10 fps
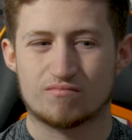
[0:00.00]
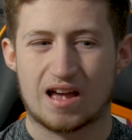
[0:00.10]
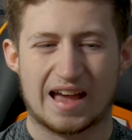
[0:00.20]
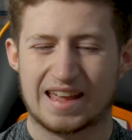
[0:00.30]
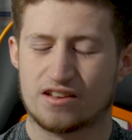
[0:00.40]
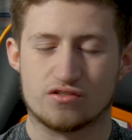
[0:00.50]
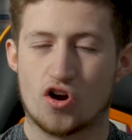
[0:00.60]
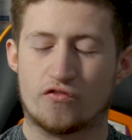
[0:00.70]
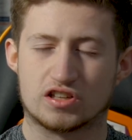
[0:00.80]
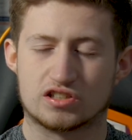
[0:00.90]
I had
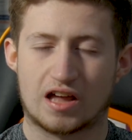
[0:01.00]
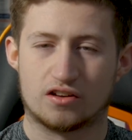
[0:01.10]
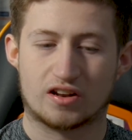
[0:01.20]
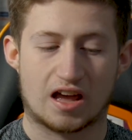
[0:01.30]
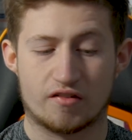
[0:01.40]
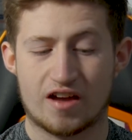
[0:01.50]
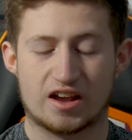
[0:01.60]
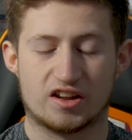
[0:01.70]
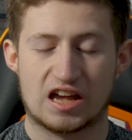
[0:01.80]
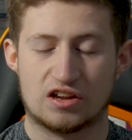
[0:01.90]
nothing to stand on.
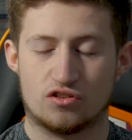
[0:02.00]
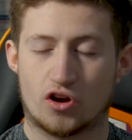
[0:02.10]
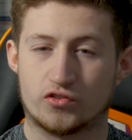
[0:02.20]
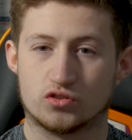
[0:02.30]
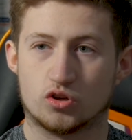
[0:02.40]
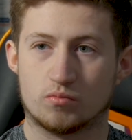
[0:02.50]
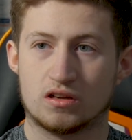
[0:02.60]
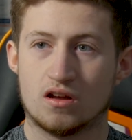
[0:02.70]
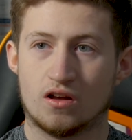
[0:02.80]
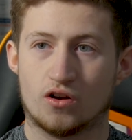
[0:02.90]
I had nothing to
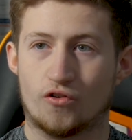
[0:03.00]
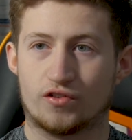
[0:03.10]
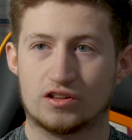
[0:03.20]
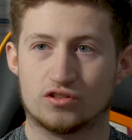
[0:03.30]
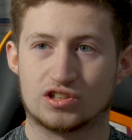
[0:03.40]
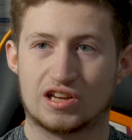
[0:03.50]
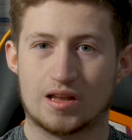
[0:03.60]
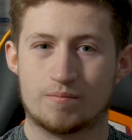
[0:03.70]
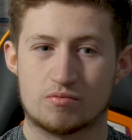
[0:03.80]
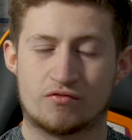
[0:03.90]
me other than just a kid
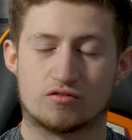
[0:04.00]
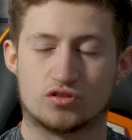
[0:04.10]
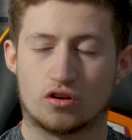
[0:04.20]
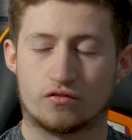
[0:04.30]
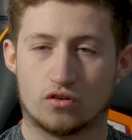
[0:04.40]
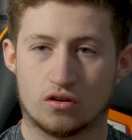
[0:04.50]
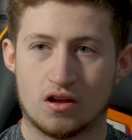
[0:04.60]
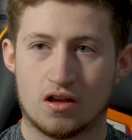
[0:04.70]
that people felt sorry for